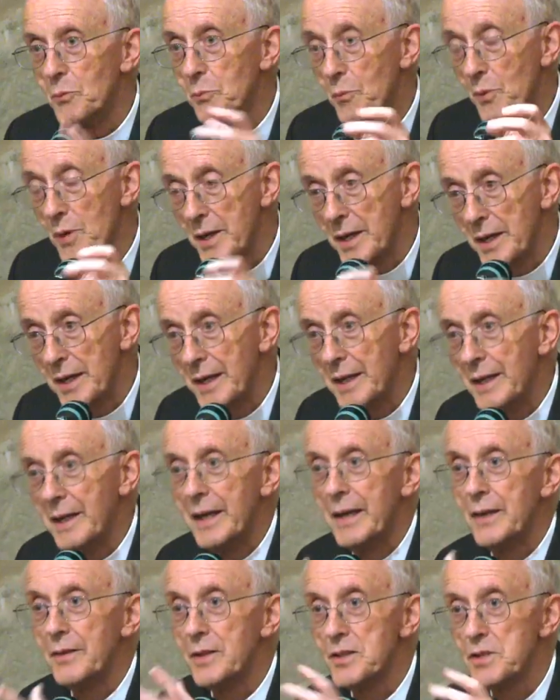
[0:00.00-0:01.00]

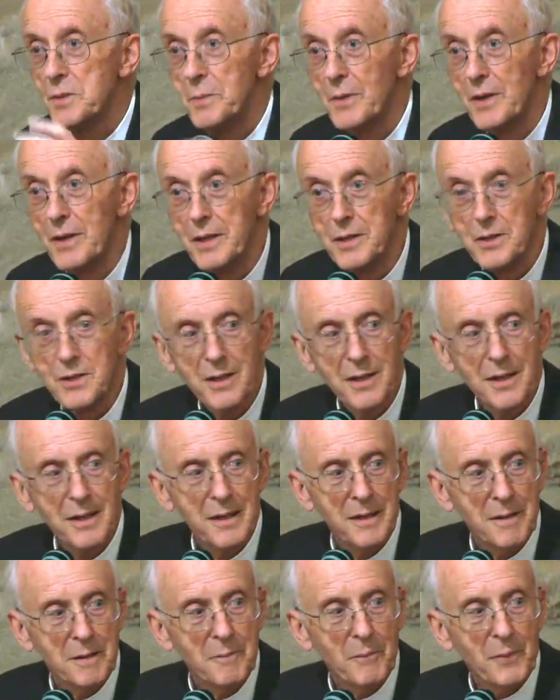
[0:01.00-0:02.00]
working in the Spirit
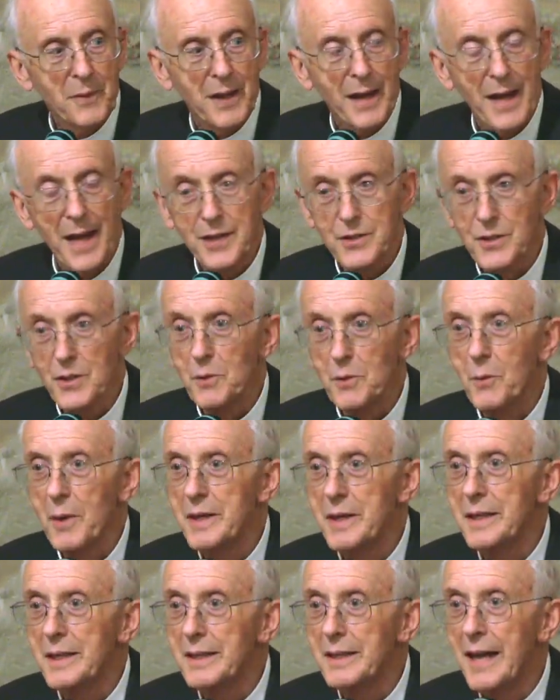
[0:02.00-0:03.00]
as and
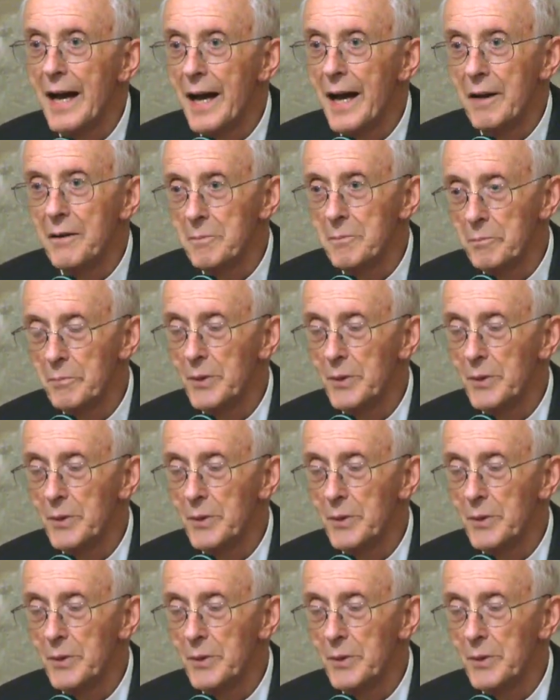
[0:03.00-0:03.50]
when it can.